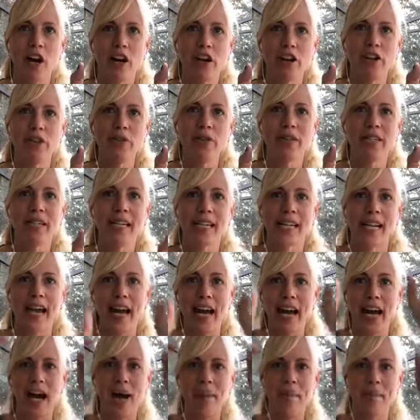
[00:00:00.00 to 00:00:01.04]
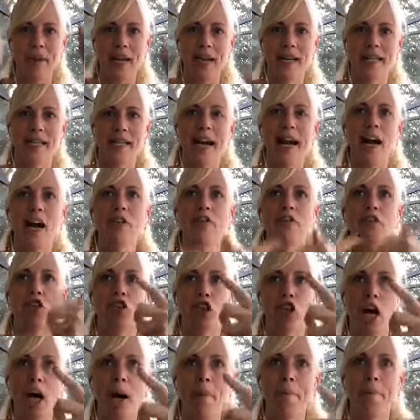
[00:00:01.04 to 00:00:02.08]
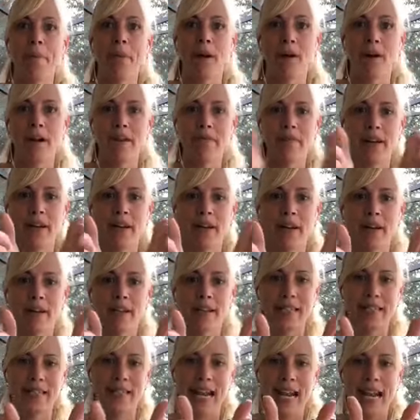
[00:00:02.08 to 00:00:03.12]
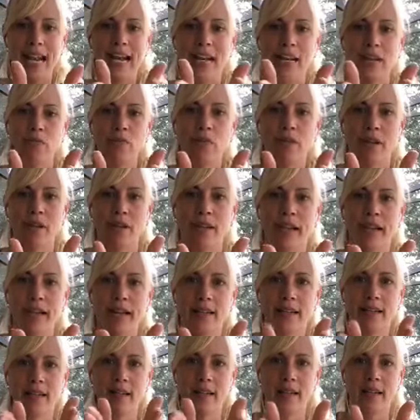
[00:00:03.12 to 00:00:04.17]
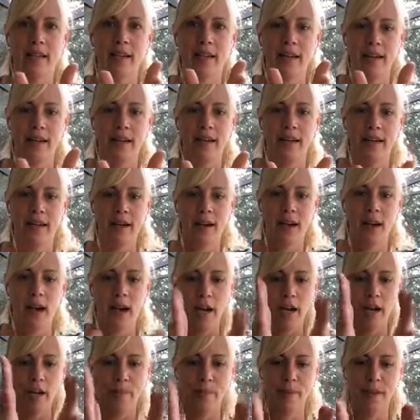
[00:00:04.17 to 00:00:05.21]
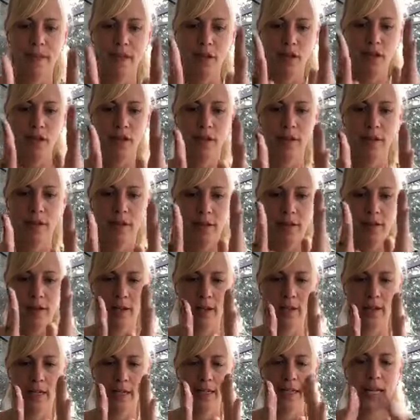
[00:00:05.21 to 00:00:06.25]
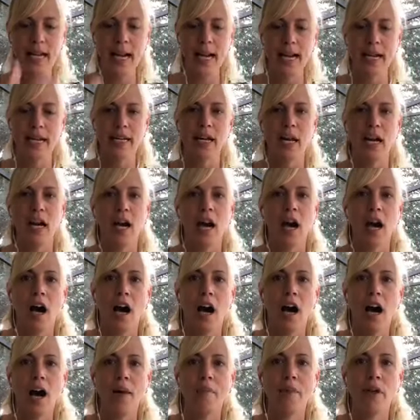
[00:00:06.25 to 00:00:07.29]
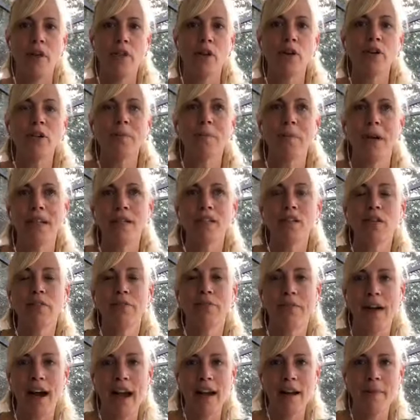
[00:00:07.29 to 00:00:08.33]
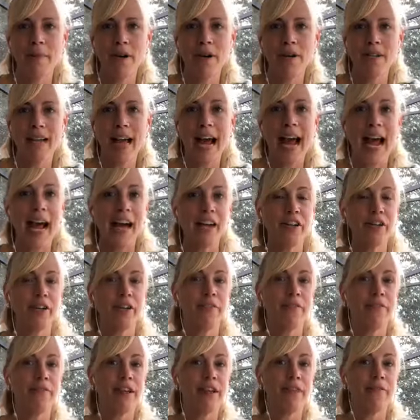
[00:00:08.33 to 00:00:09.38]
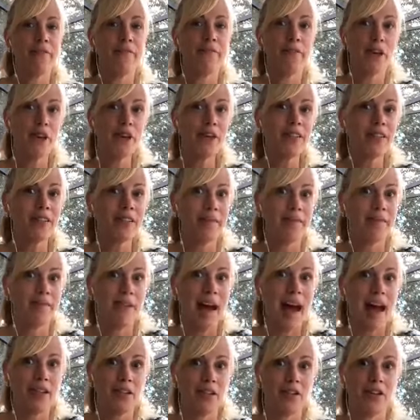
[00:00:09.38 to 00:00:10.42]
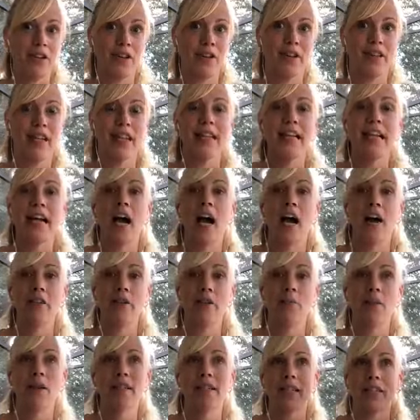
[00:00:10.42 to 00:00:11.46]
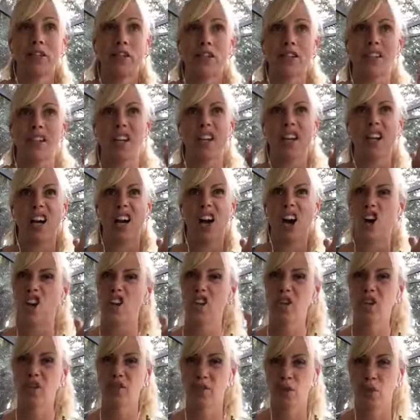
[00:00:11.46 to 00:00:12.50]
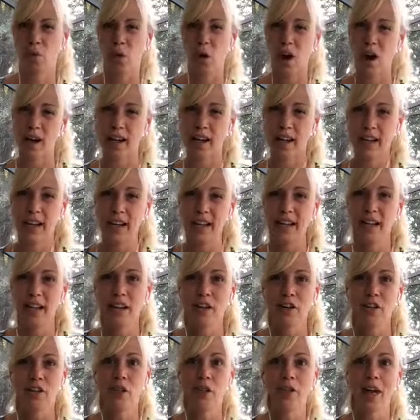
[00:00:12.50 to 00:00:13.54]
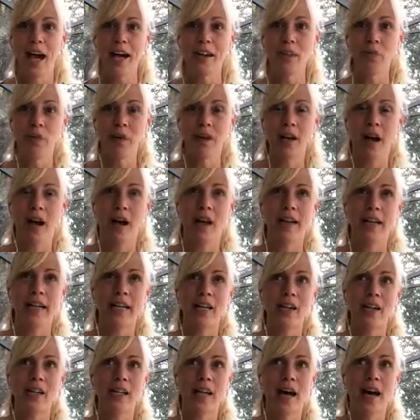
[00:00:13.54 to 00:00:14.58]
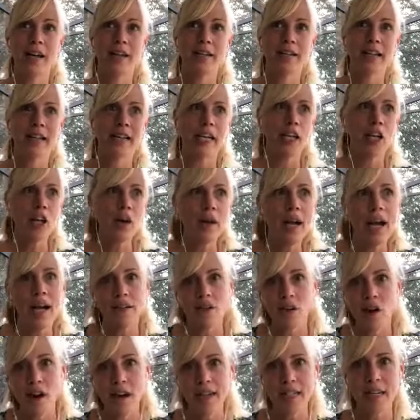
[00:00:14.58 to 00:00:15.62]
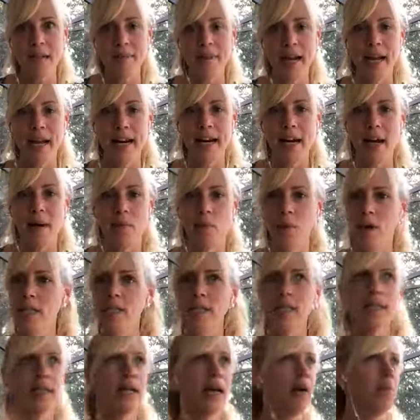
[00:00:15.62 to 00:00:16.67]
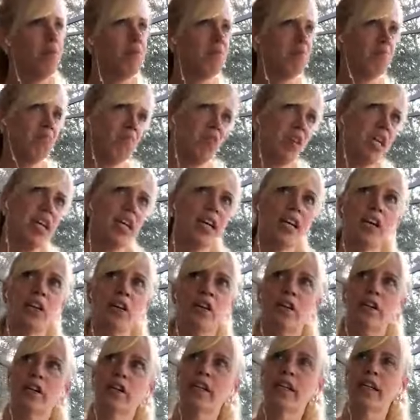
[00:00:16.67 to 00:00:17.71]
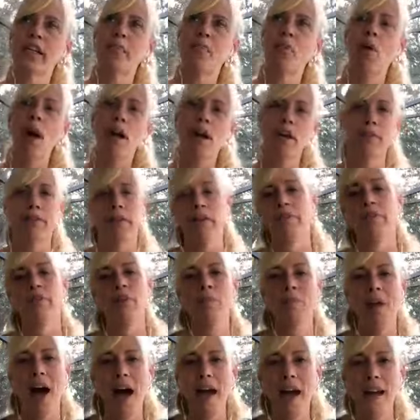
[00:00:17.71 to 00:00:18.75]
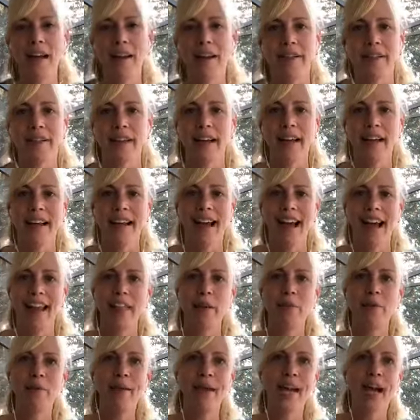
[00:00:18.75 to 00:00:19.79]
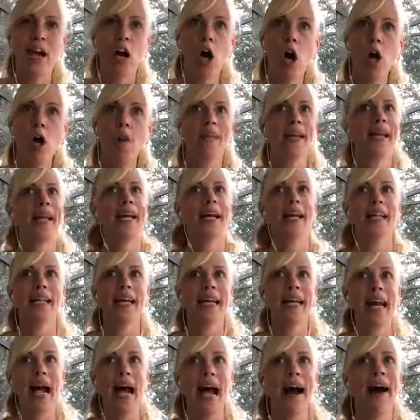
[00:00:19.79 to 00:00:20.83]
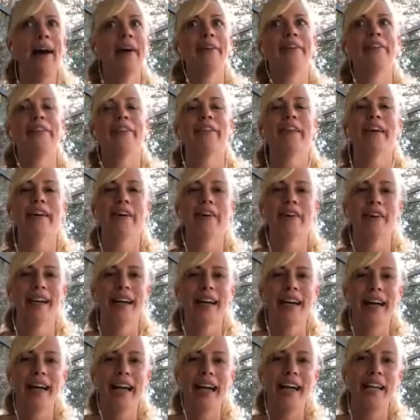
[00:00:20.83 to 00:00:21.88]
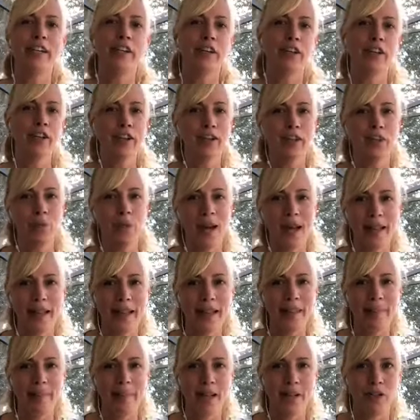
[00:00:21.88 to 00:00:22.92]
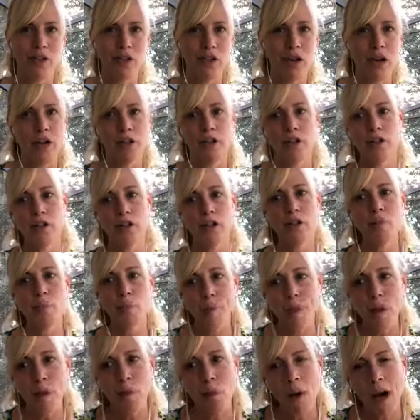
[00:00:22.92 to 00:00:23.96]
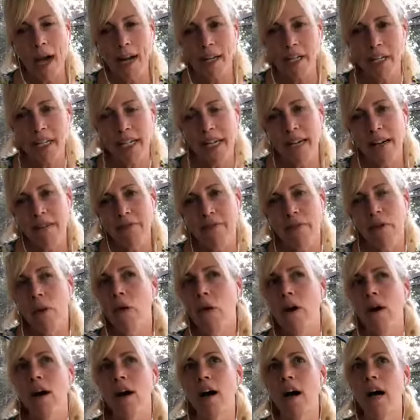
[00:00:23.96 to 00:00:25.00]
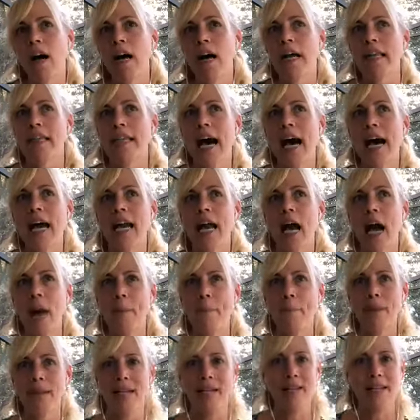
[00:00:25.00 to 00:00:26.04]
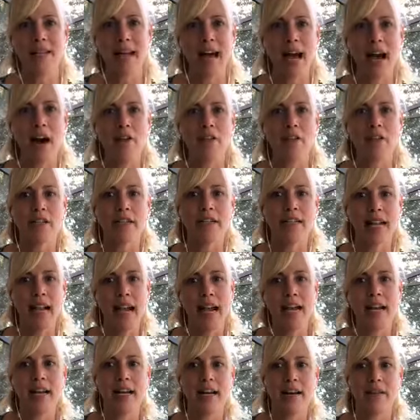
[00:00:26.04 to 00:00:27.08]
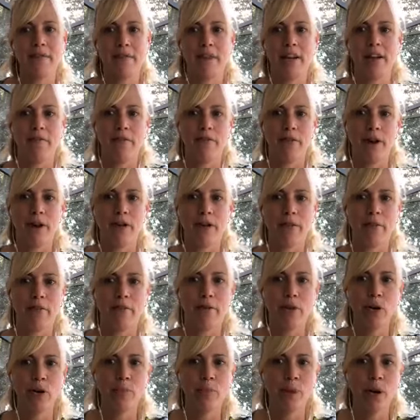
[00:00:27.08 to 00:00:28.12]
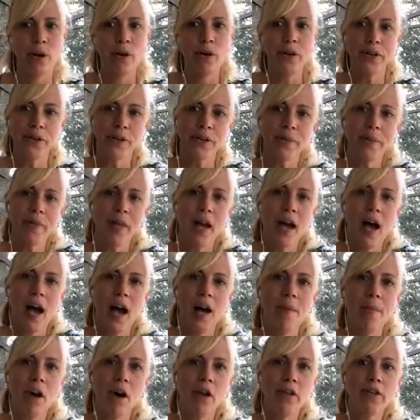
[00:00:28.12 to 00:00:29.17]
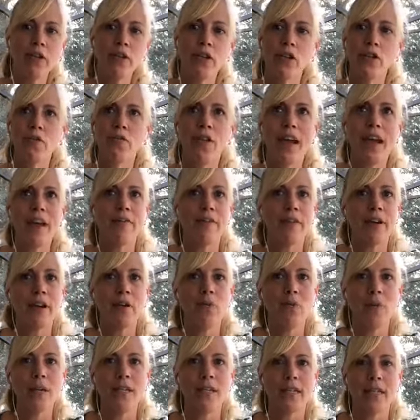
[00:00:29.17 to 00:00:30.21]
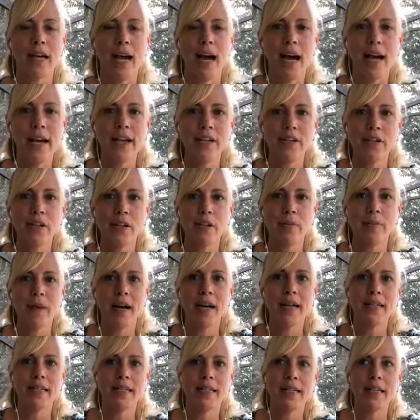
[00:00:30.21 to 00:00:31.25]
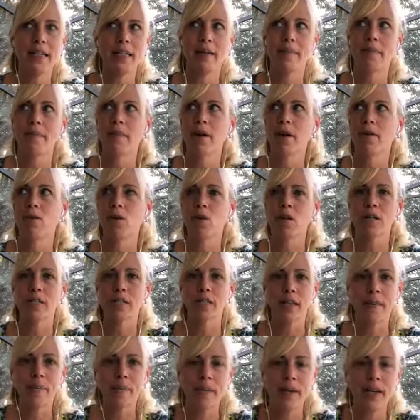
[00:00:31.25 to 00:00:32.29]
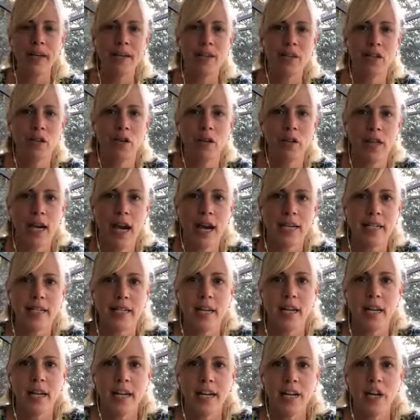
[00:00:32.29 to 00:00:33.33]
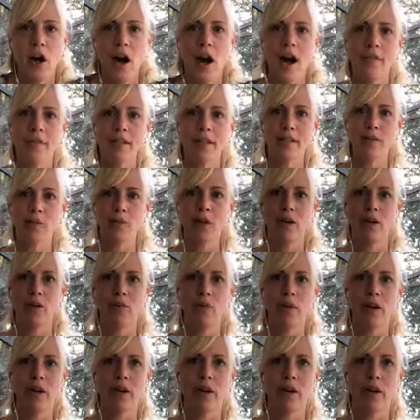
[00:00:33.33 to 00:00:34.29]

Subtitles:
used to get up, get down, jump, or even stand with the legs in a position to stand. Those muscle fibers atrophy first and faster than the other ones that just are used for walking. So that's what I'll hear a lot is like, he has a hard time getting up. Once he's up, he can keep walking for a few miles. And then when we get home, he can't lay down. So it's just the way that the muscles are. So just be watching for that up and down or standing in front of their food bowls. Also just favoring one side. So you might see them, of course, limping. So that's, obviously